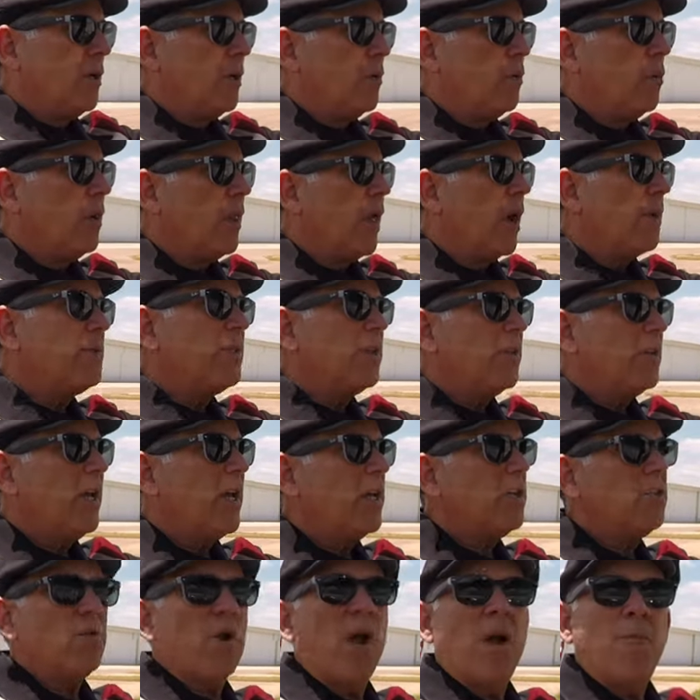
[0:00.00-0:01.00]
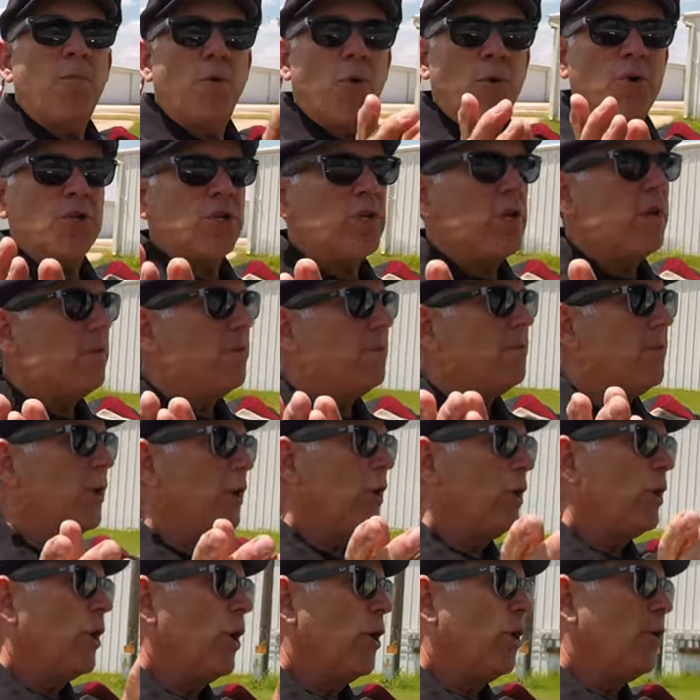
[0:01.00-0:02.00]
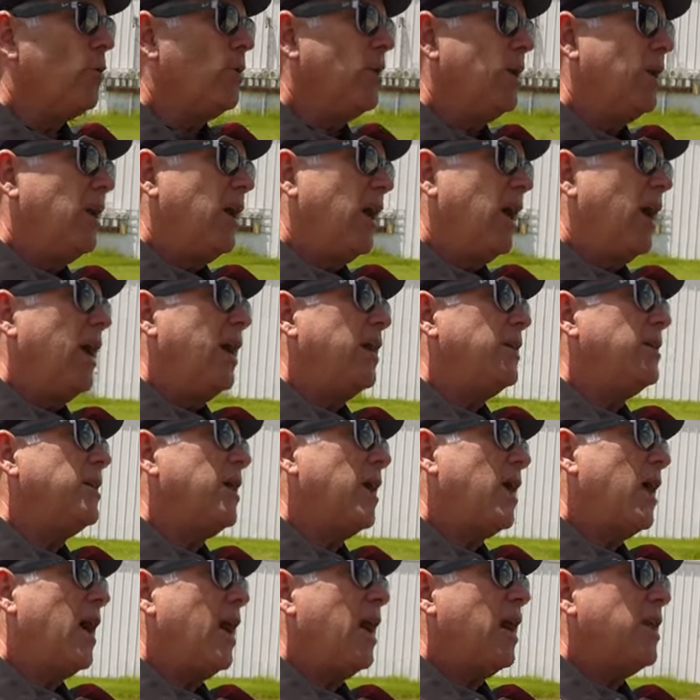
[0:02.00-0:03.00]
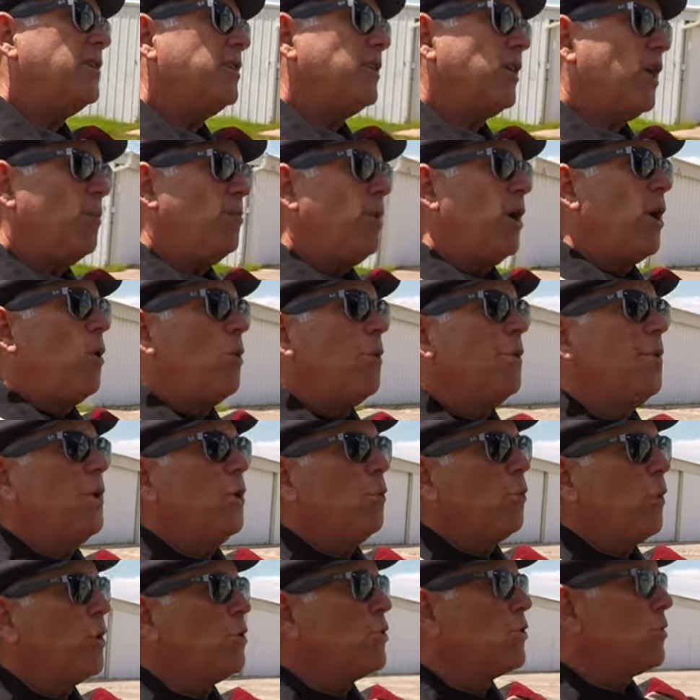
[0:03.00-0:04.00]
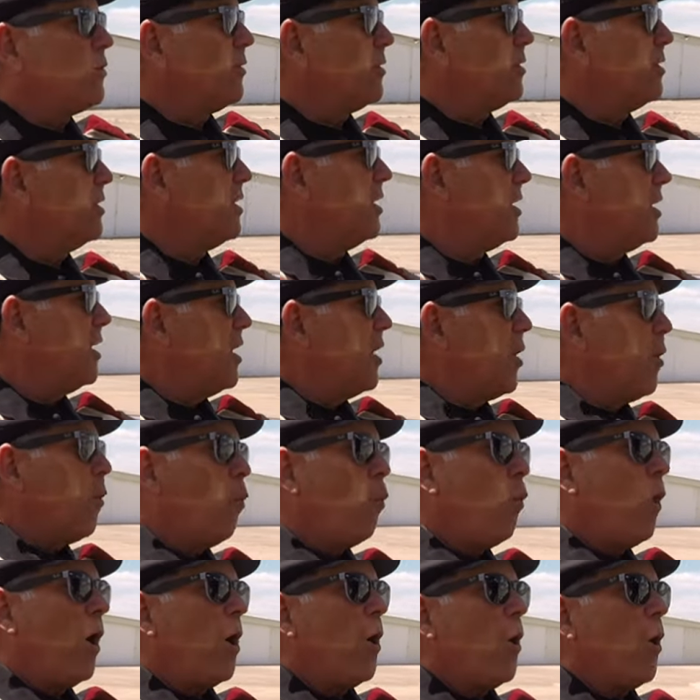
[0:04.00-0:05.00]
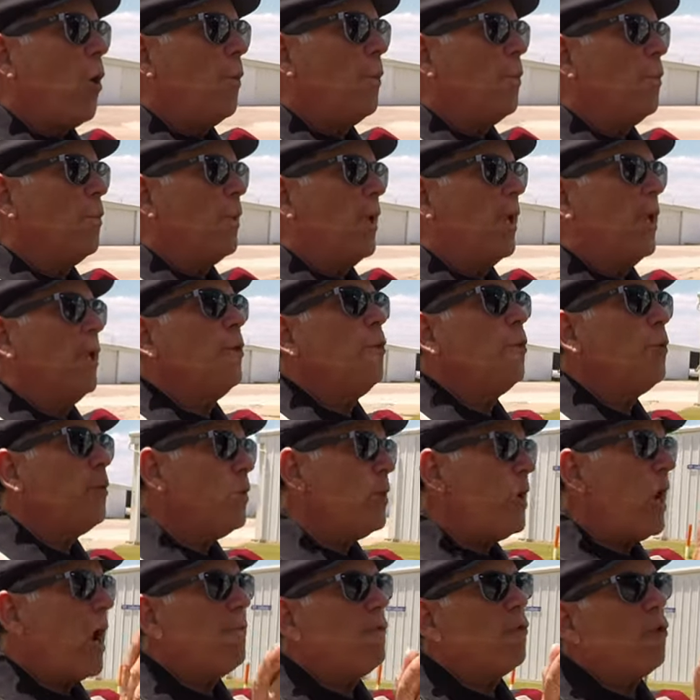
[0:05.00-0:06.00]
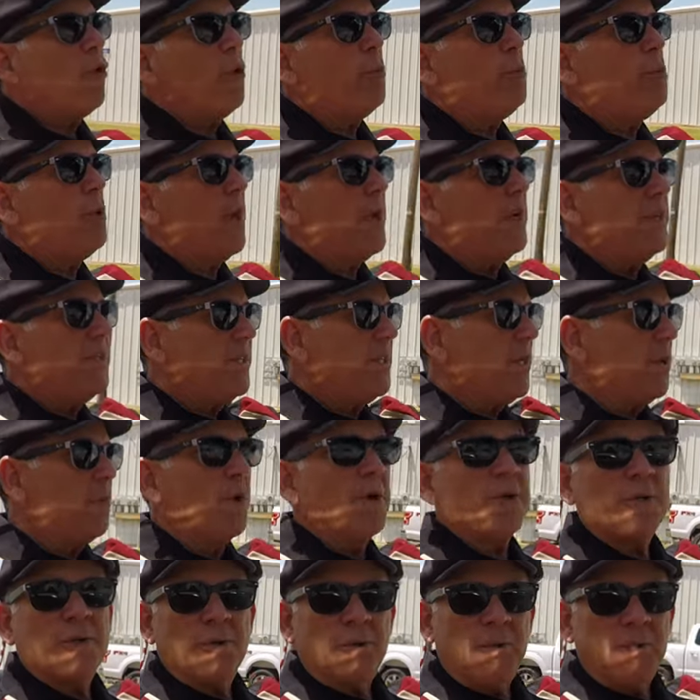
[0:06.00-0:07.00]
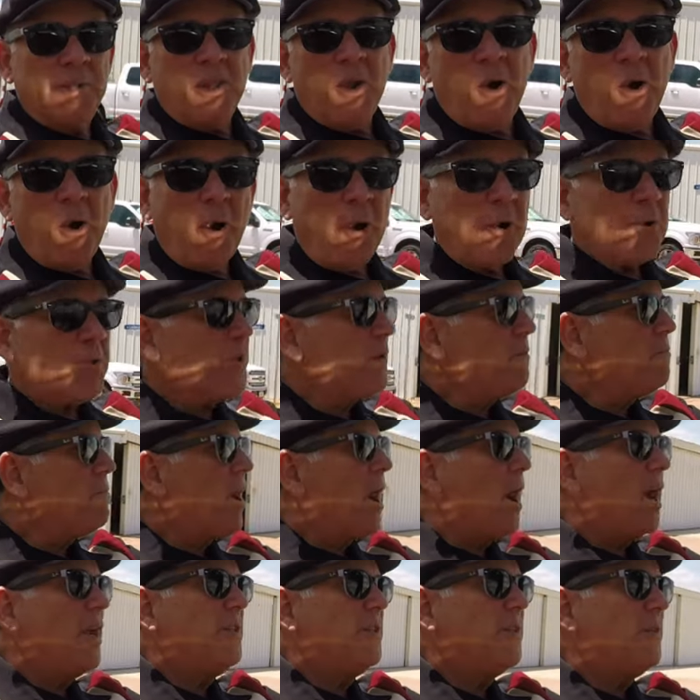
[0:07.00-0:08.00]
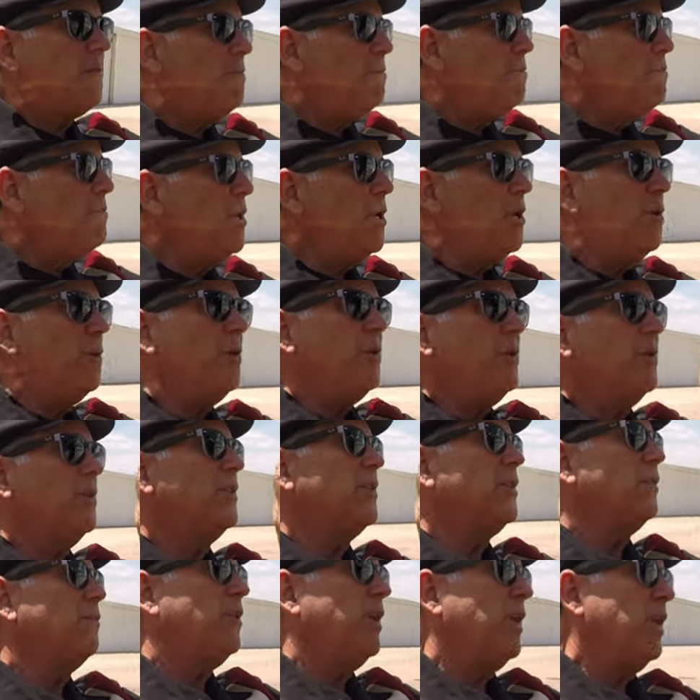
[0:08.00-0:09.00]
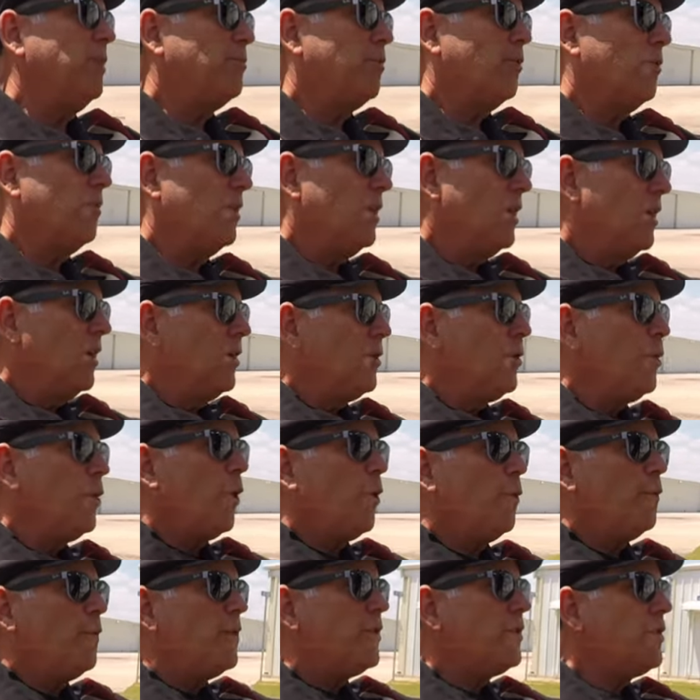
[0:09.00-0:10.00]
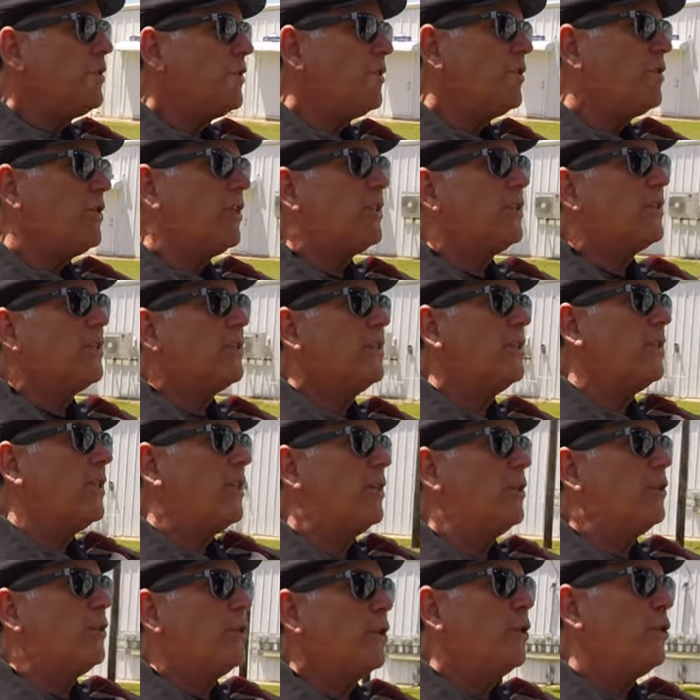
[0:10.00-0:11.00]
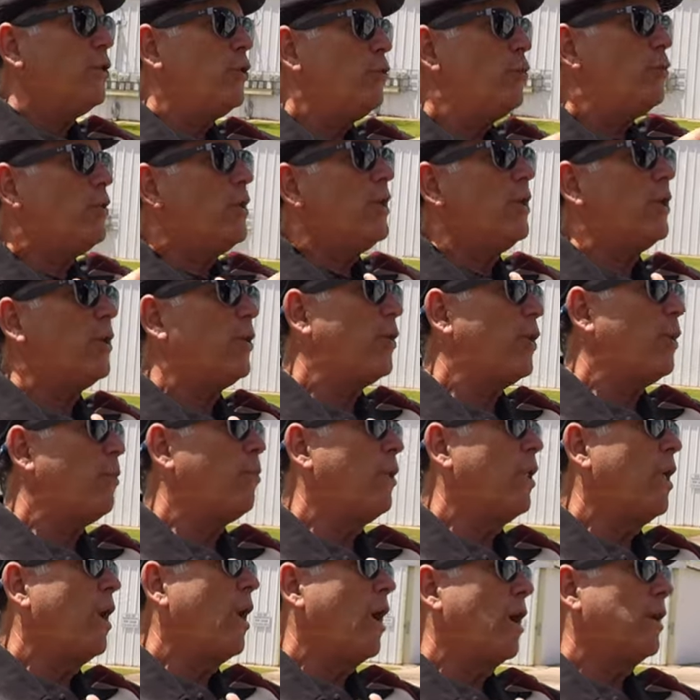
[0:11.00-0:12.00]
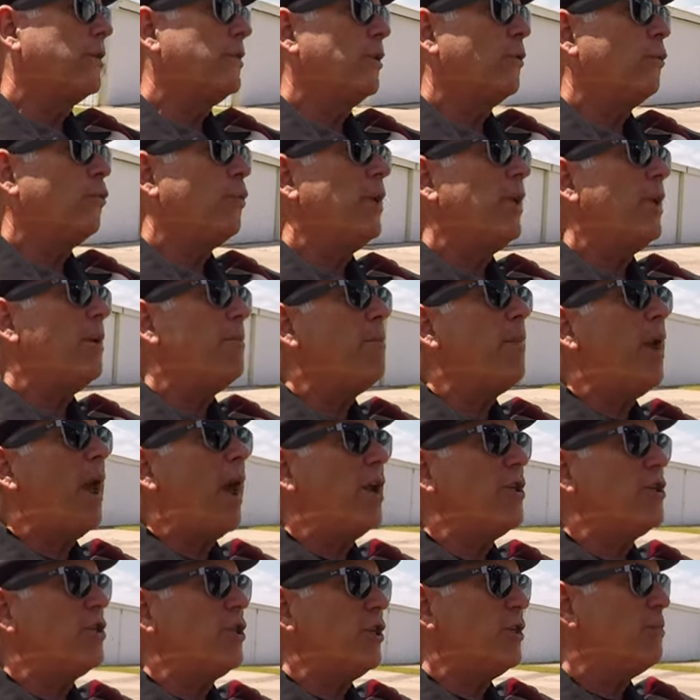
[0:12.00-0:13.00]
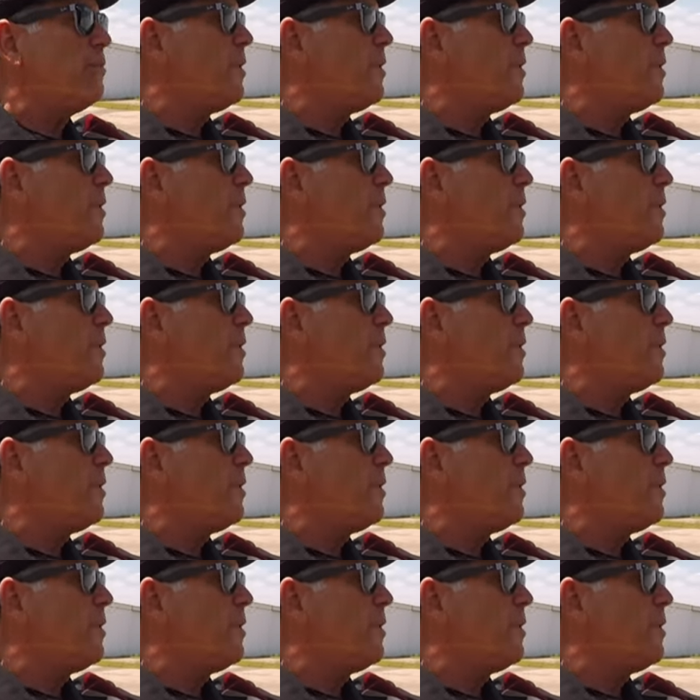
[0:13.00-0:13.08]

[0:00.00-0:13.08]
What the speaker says: Well, that was the test drive portion of the video. And how does it compare with the original? Well, it'll never replace the original in the hearts and minds of millions of people. You know, this is just the new kid on the block, the reimagined